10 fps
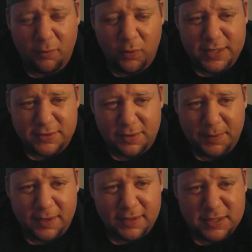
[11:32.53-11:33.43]
Wizard
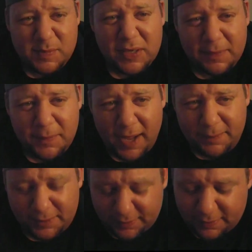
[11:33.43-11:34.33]
apparently is pretty
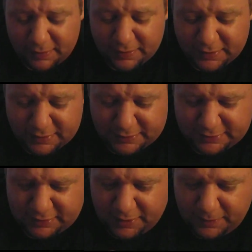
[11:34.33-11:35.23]
popular.
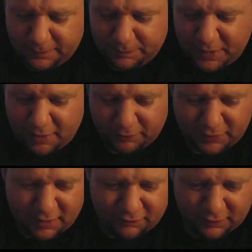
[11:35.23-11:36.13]
So that will
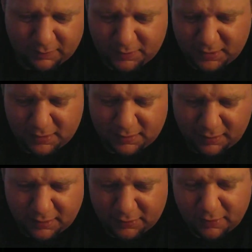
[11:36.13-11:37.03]
definitely be
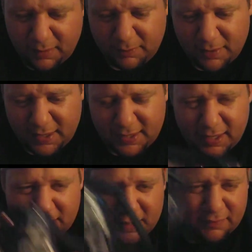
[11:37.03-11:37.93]
another upgrade
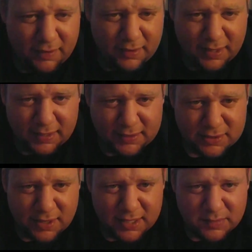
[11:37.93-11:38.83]
now that I've already got the
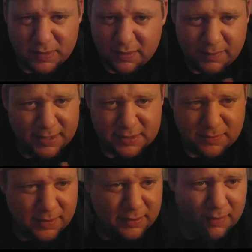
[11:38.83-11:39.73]
transmitter. May as
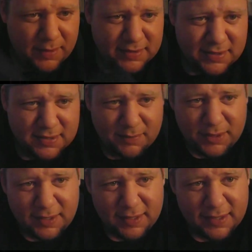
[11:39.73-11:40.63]
well commit to
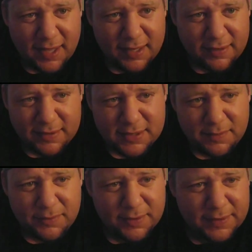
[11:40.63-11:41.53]
something like that here at
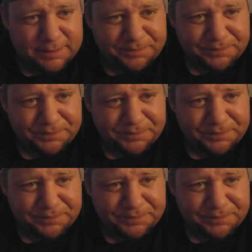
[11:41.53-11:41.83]
some point.